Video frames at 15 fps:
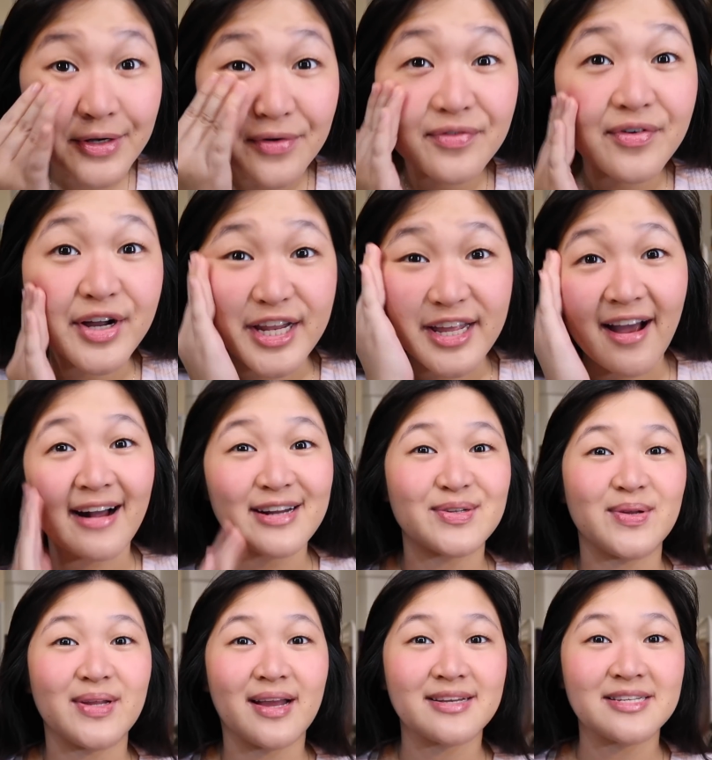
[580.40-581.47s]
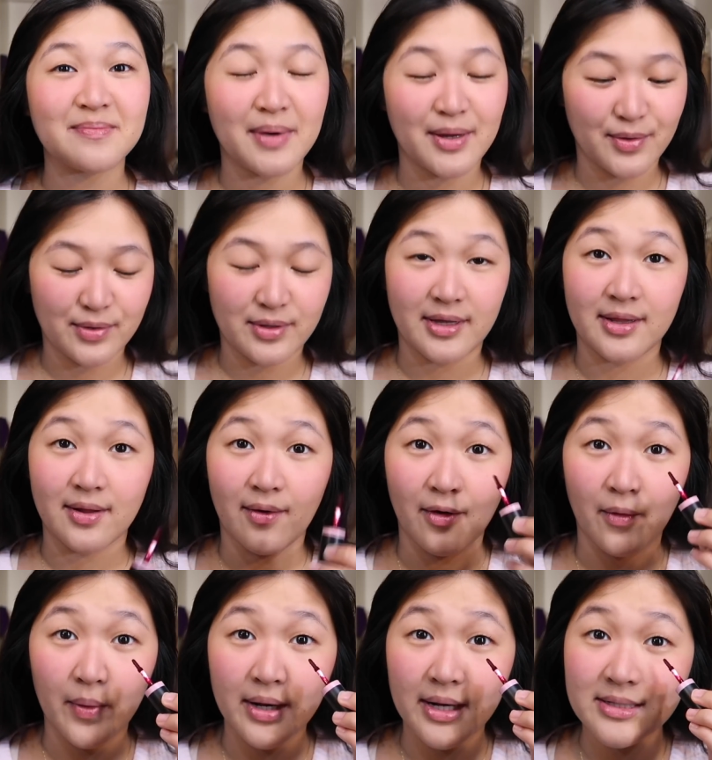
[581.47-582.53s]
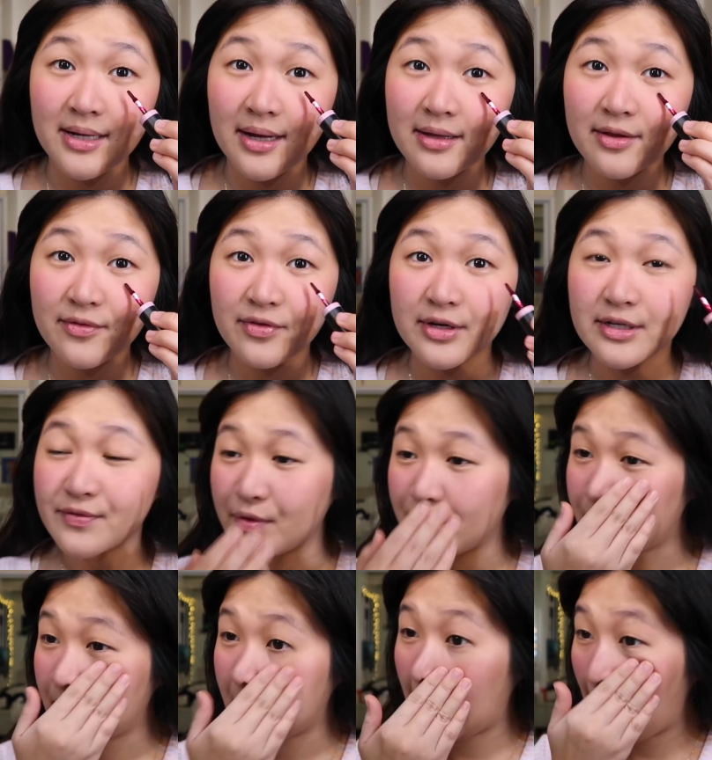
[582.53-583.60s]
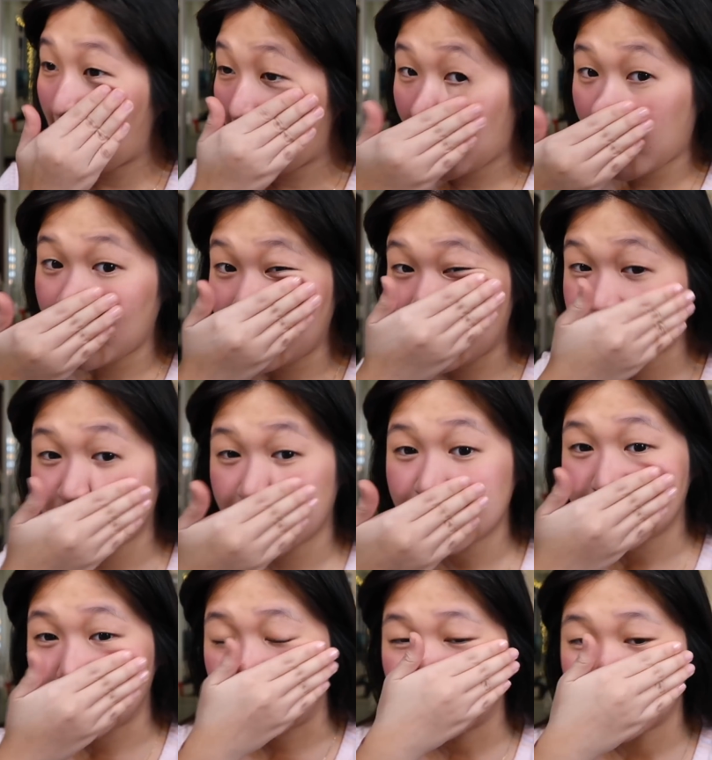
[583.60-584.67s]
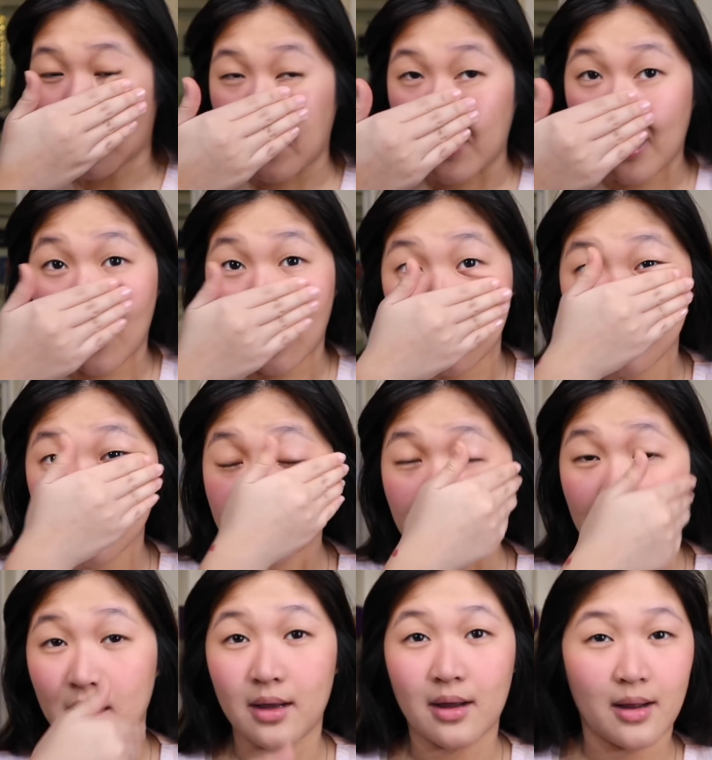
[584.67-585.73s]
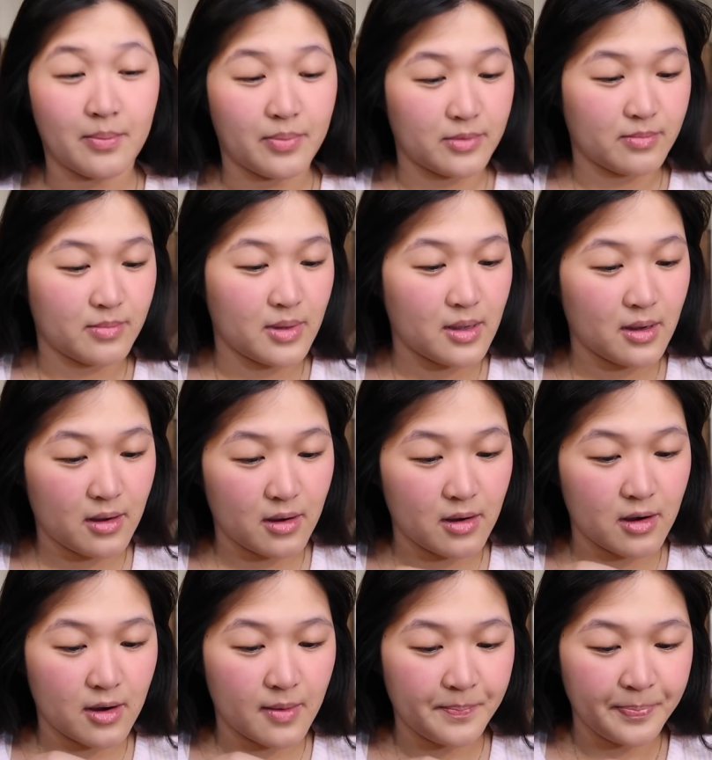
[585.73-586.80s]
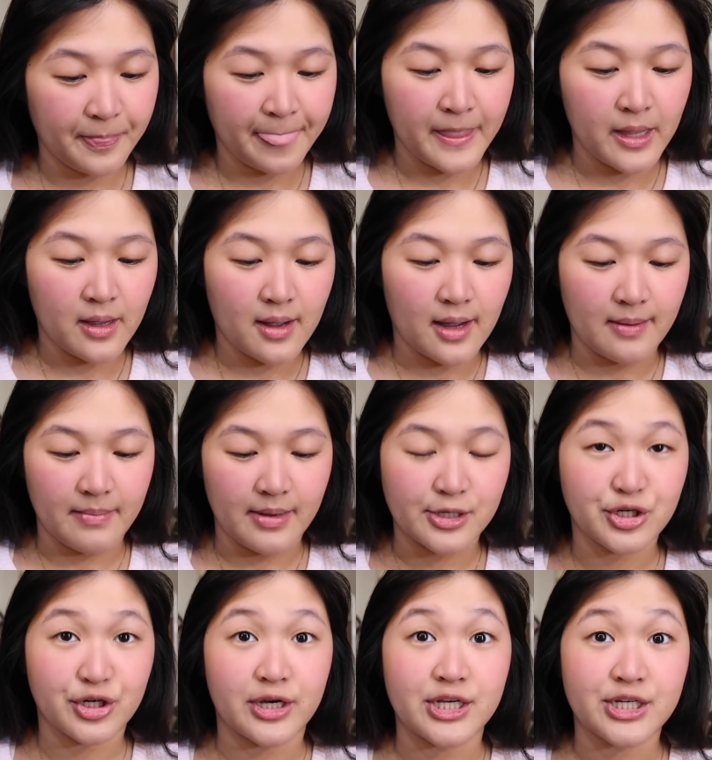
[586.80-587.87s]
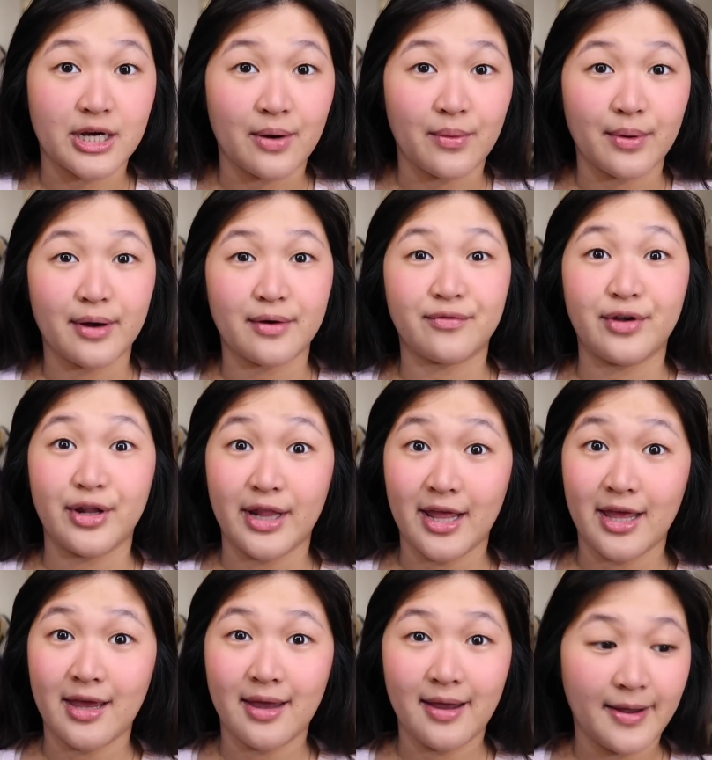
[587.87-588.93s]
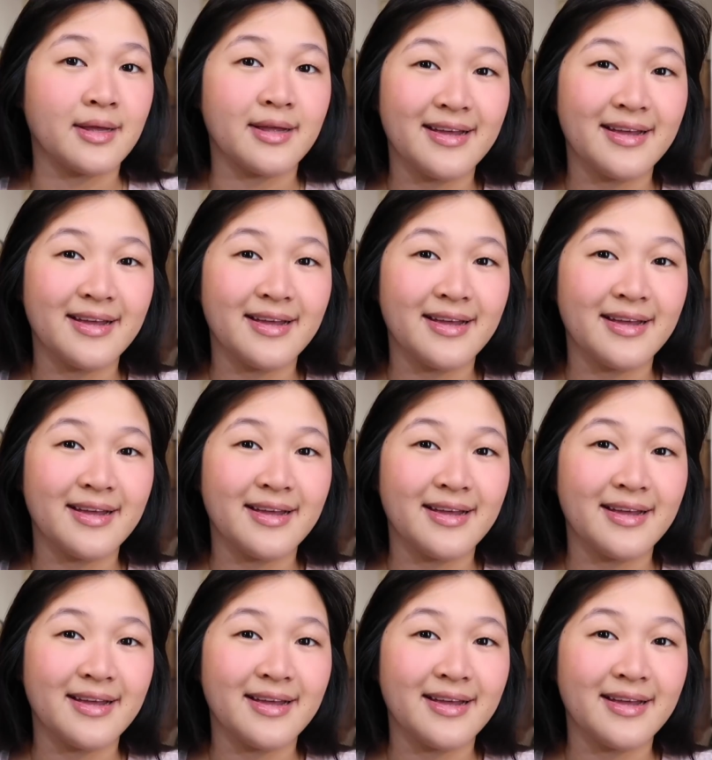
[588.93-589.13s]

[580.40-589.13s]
So funny actually kasi my routine ako when it's like the first few weeks of school, sobrang ayos ko. Like I put makeup, I make sure I shower every day.